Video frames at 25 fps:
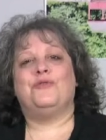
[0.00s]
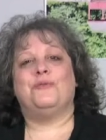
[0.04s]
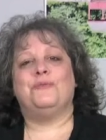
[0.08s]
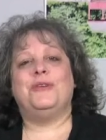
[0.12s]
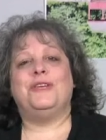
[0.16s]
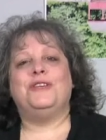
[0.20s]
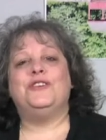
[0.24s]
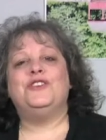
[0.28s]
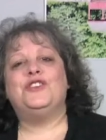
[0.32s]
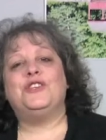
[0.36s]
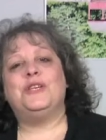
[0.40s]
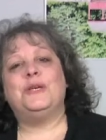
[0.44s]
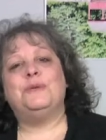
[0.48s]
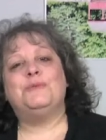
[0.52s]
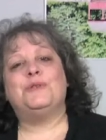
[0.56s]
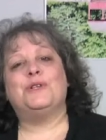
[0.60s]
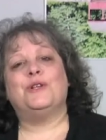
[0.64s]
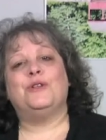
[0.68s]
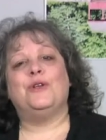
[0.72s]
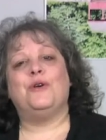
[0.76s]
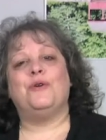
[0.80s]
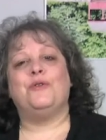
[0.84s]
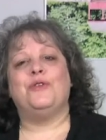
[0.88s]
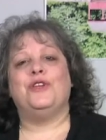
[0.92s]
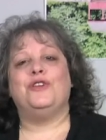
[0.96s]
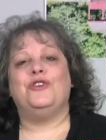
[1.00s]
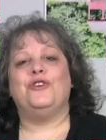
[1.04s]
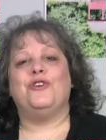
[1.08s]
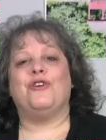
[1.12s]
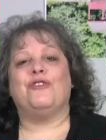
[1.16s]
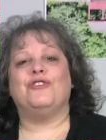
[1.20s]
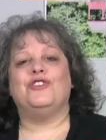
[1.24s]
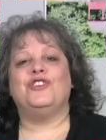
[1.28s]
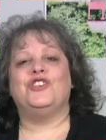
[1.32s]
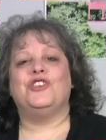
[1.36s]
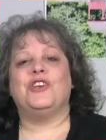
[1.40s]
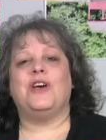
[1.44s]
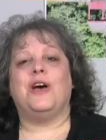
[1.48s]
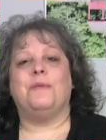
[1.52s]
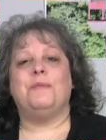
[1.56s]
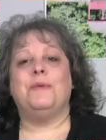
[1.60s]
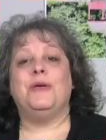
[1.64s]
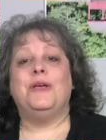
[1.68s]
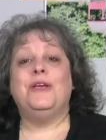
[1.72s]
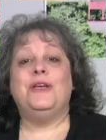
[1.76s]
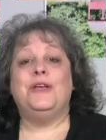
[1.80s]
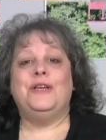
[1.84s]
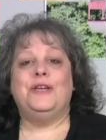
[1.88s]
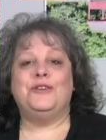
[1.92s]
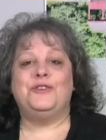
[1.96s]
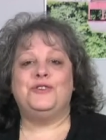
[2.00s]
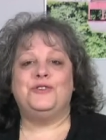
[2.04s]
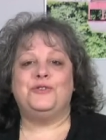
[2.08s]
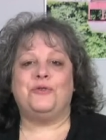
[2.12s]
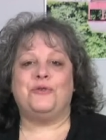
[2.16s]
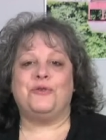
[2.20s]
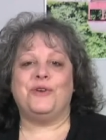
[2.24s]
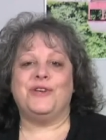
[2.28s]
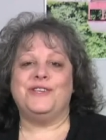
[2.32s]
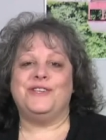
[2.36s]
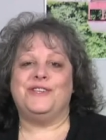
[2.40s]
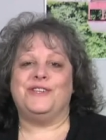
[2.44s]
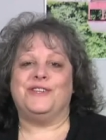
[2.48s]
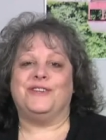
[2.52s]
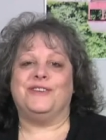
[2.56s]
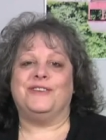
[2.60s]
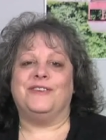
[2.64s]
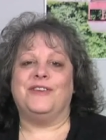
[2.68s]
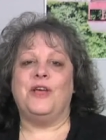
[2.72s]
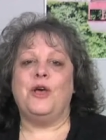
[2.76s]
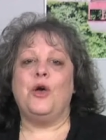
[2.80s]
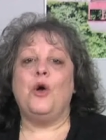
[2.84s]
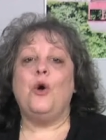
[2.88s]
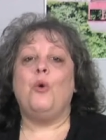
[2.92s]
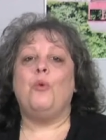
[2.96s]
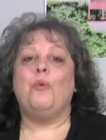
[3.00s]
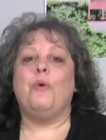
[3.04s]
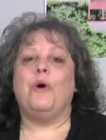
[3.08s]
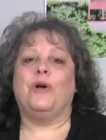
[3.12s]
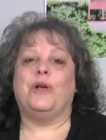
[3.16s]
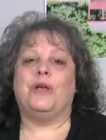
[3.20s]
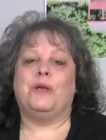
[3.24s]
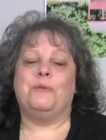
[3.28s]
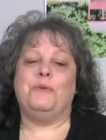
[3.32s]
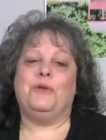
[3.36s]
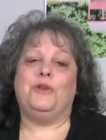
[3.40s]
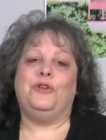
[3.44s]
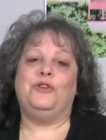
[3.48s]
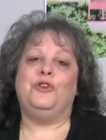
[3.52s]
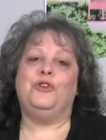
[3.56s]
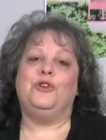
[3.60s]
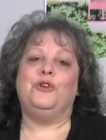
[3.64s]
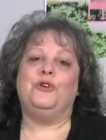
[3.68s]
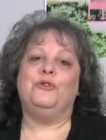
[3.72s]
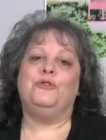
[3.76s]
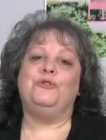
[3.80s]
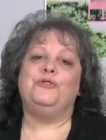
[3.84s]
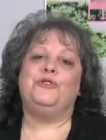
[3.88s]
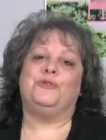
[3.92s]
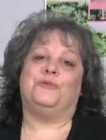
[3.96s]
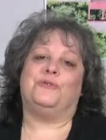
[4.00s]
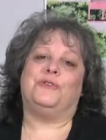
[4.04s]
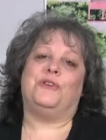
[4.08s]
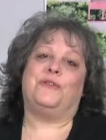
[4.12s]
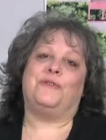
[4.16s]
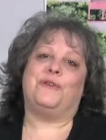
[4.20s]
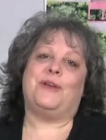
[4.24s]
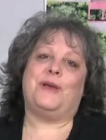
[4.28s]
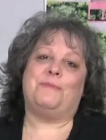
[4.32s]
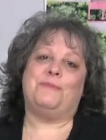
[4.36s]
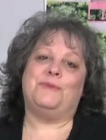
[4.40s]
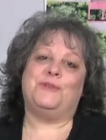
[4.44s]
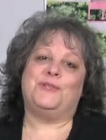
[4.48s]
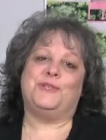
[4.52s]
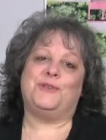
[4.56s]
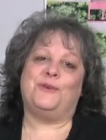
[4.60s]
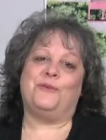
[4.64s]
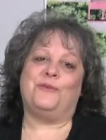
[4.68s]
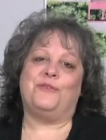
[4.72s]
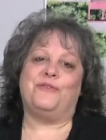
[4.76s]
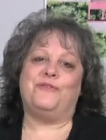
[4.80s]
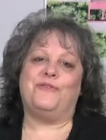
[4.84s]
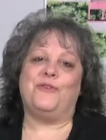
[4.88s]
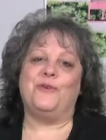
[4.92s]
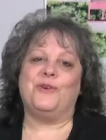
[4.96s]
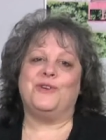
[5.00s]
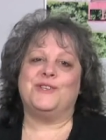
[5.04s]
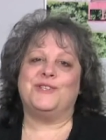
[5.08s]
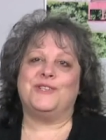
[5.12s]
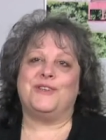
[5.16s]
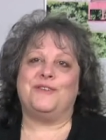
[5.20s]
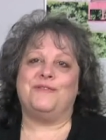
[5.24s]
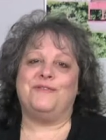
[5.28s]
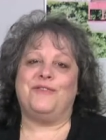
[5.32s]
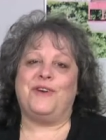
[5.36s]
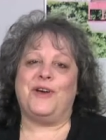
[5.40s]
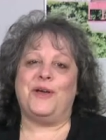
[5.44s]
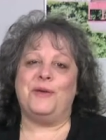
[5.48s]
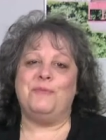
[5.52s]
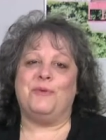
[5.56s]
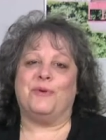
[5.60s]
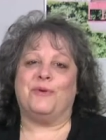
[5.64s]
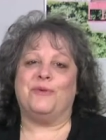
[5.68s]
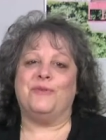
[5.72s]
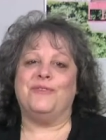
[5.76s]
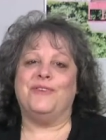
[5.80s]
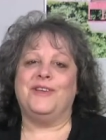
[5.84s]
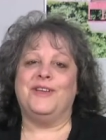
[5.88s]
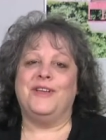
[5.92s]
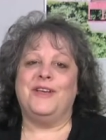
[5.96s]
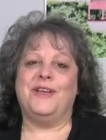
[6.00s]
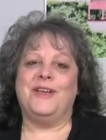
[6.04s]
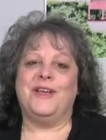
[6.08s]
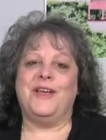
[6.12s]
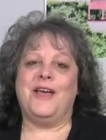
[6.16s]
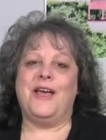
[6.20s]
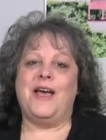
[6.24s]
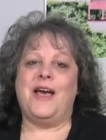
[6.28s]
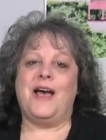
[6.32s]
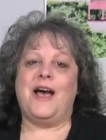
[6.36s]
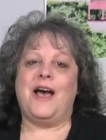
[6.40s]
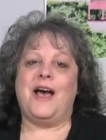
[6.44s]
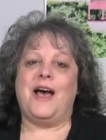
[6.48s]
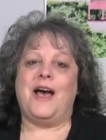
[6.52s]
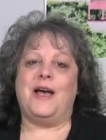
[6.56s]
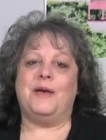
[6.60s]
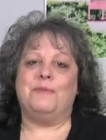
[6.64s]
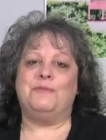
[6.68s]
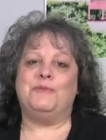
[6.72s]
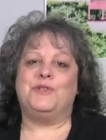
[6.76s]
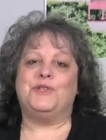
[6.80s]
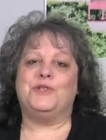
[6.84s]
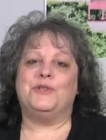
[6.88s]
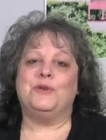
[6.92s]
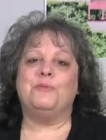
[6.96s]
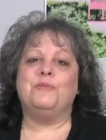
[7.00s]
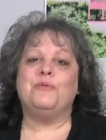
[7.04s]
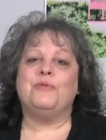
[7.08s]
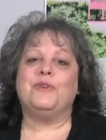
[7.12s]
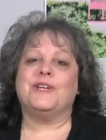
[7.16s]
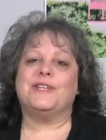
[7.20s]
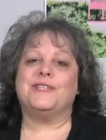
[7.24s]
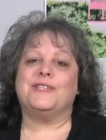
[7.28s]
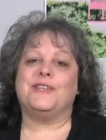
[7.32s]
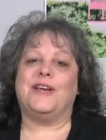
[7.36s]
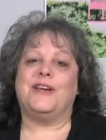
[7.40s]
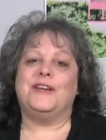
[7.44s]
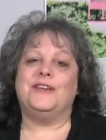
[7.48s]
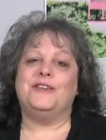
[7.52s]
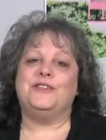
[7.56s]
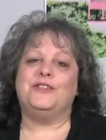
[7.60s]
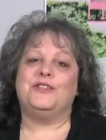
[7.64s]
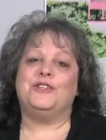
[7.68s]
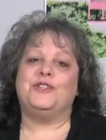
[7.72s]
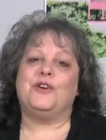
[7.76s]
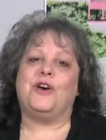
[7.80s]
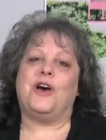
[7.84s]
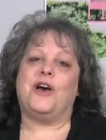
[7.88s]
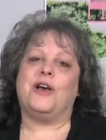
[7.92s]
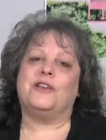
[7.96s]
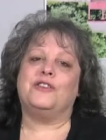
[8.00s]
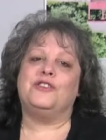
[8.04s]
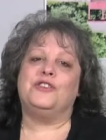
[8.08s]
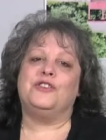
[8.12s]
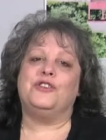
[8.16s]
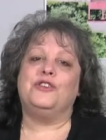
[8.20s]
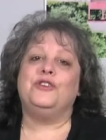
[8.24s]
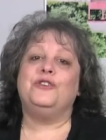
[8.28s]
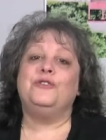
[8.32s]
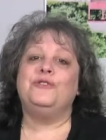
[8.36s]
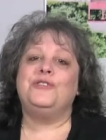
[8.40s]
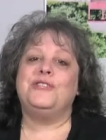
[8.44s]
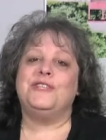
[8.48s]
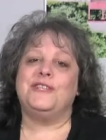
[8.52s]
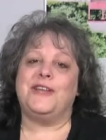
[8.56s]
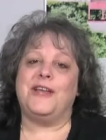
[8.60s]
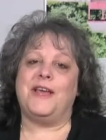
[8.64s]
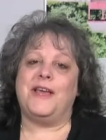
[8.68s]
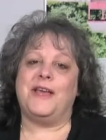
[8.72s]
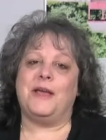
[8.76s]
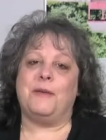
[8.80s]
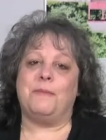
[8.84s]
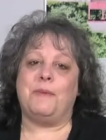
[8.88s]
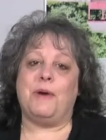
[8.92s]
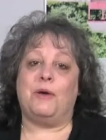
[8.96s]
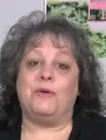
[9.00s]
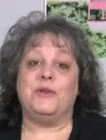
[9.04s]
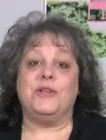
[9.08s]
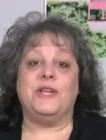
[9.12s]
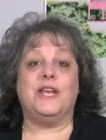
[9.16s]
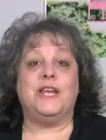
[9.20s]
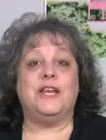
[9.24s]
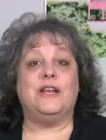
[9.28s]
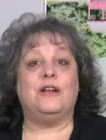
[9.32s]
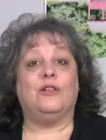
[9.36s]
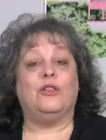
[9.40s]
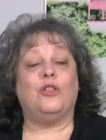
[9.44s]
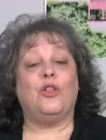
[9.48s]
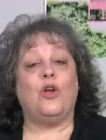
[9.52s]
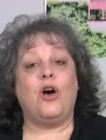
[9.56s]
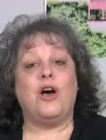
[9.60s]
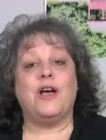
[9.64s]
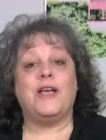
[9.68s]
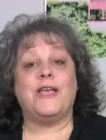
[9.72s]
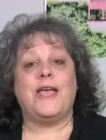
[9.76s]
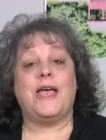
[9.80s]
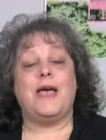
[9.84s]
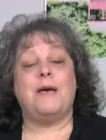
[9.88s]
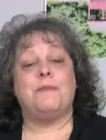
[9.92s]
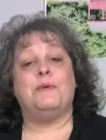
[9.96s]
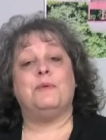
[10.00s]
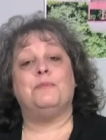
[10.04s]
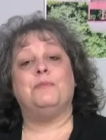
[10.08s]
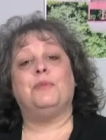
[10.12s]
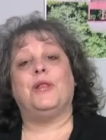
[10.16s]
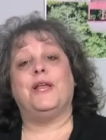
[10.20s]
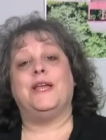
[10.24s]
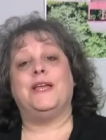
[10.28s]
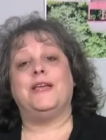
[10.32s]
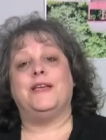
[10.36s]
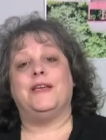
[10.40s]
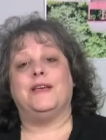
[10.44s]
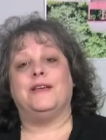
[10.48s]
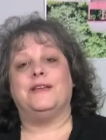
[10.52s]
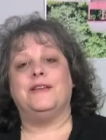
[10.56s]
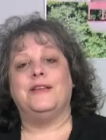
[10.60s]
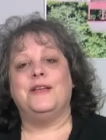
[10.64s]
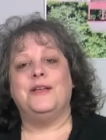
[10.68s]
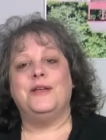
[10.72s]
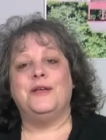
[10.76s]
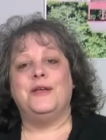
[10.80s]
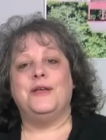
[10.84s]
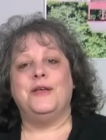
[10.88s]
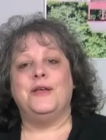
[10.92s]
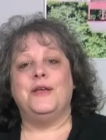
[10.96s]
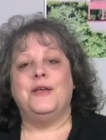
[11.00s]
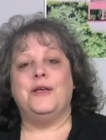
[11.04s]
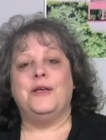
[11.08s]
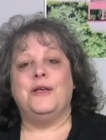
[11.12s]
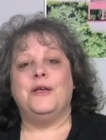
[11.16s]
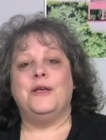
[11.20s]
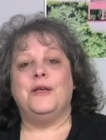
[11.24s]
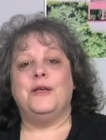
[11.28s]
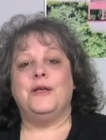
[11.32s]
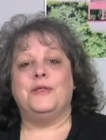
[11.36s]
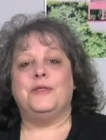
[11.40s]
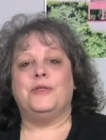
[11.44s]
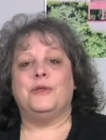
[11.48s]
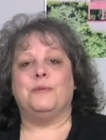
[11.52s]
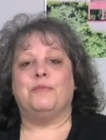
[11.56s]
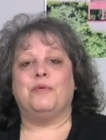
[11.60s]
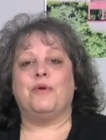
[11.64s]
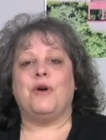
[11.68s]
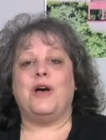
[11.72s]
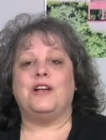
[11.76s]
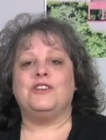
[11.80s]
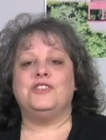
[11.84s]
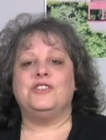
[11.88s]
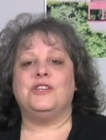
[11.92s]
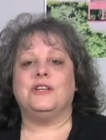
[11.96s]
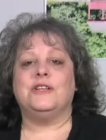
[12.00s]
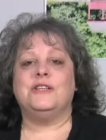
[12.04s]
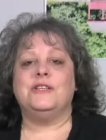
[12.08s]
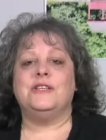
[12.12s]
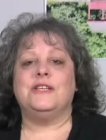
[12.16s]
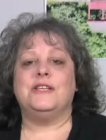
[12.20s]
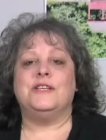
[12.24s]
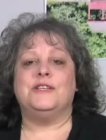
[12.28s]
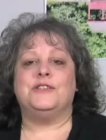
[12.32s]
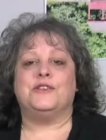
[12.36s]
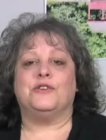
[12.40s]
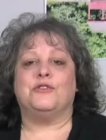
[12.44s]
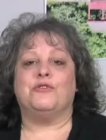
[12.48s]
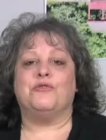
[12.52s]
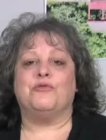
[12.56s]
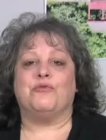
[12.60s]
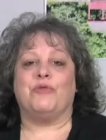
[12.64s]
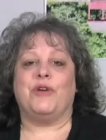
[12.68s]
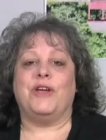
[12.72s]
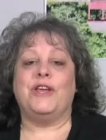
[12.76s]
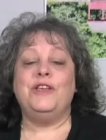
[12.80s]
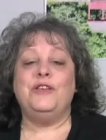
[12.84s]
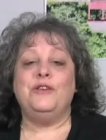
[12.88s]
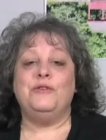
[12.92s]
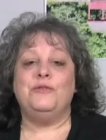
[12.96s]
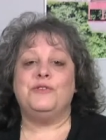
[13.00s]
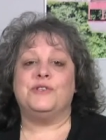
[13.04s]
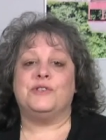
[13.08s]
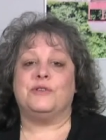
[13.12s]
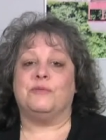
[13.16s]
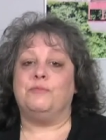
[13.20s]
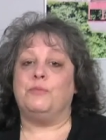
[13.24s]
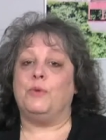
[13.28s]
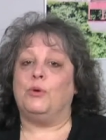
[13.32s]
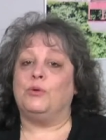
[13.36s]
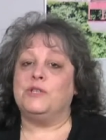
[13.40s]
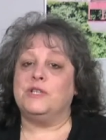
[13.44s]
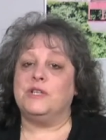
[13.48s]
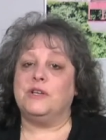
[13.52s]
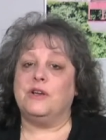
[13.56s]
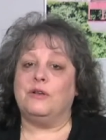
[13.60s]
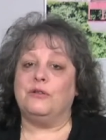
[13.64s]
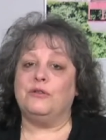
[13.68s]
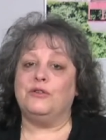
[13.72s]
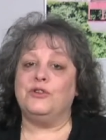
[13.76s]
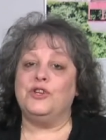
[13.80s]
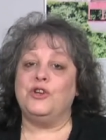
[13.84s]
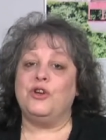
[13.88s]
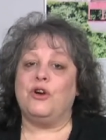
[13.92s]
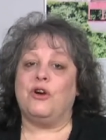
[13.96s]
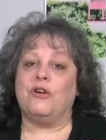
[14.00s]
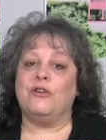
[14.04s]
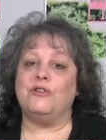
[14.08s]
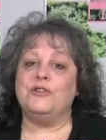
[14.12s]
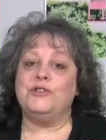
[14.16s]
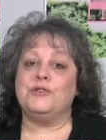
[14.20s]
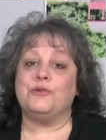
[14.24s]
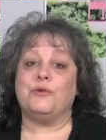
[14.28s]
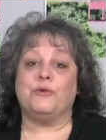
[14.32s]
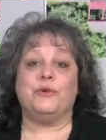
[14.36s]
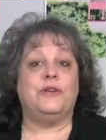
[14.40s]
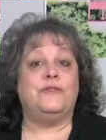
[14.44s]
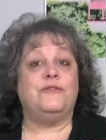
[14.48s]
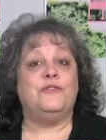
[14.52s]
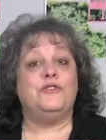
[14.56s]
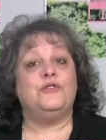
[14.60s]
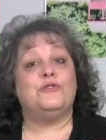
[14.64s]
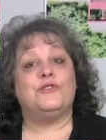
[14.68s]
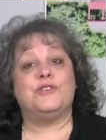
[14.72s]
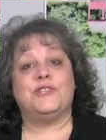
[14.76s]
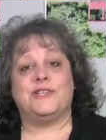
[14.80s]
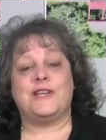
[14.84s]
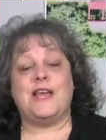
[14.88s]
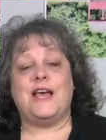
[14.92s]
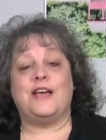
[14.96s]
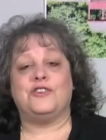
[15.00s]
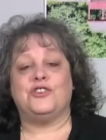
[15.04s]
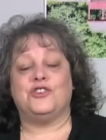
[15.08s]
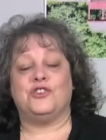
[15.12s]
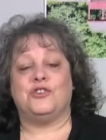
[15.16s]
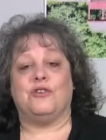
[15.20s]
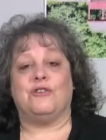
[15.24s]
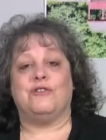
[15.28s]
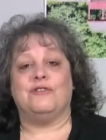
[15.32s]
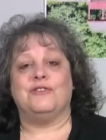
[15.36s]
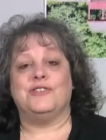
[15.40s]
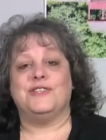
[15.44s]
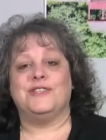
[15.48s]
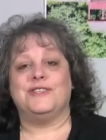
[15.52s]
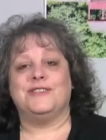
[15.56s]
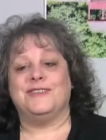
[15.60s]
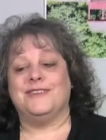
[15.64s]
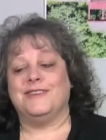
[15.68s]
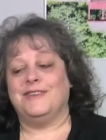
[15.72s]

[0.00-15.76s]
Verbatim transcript: In Sheep's Clothing Yarn Shop in Torrington, welcoming you to another episode of Focus on Fiber. I'm super excited to talk to you today about knitting a log cabin blanket. The project is a great use of multicolored yarns or even your stash yarns.